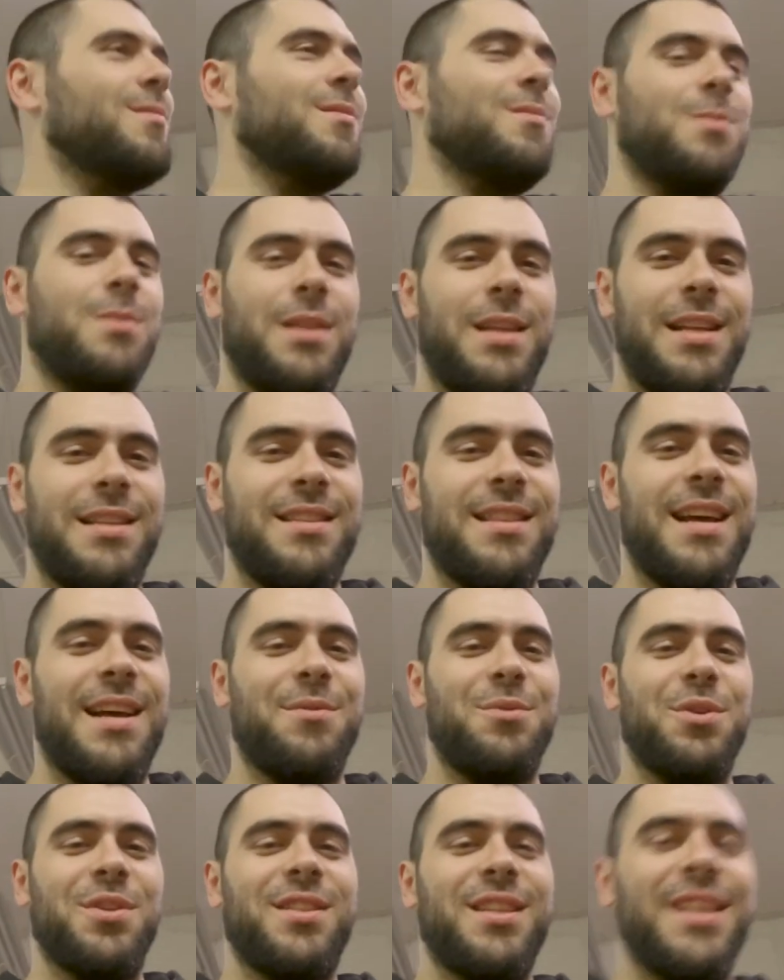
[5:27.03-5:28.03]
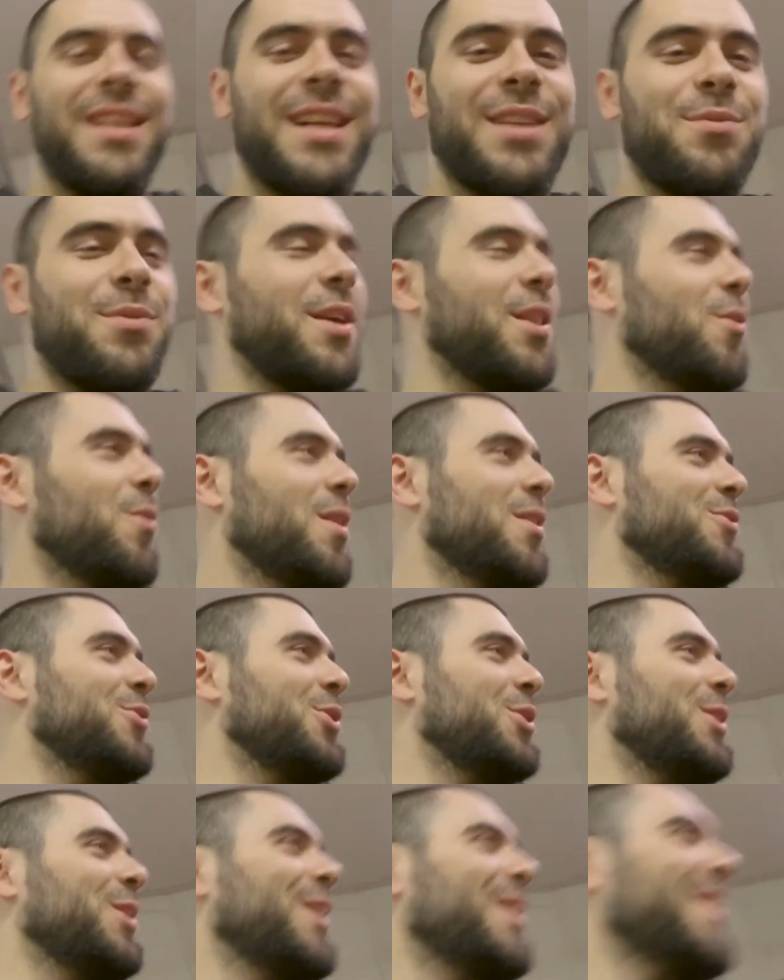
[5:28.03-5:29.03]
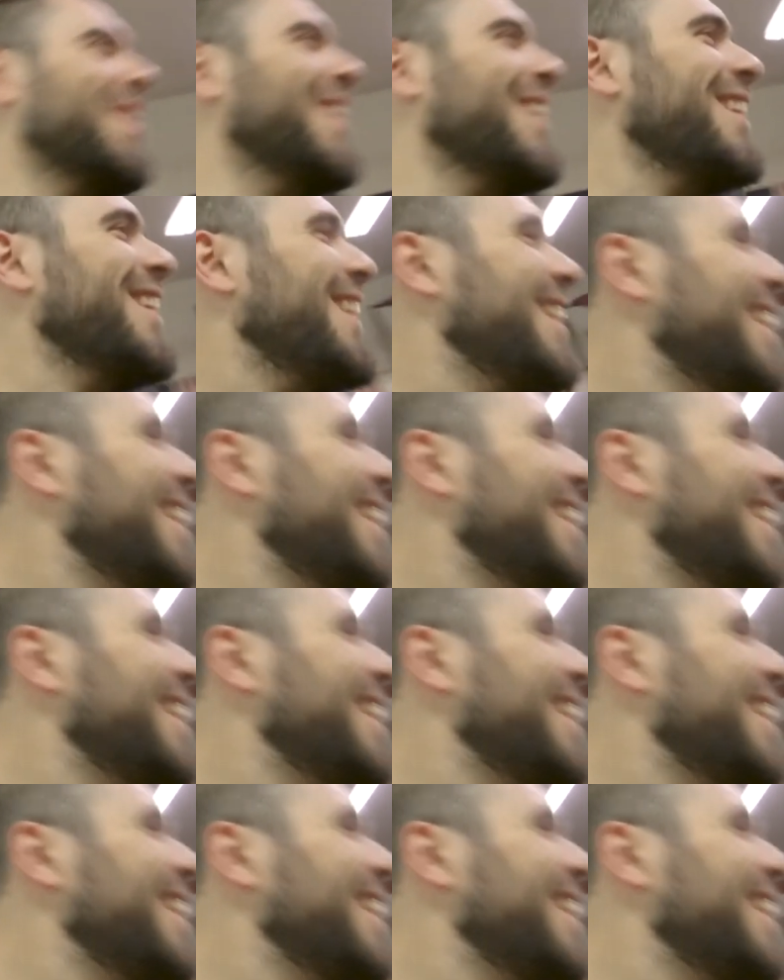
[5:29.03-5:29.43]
Well, that we'll say that's why the welds looked like that.